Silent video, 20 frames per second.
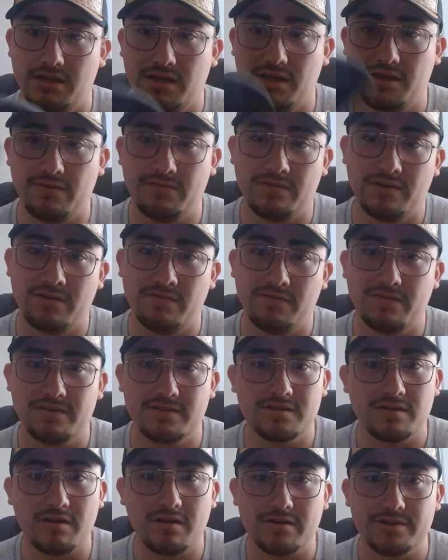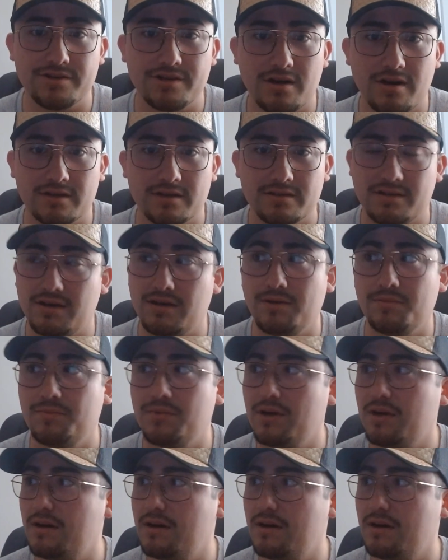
even if it's all chalked up.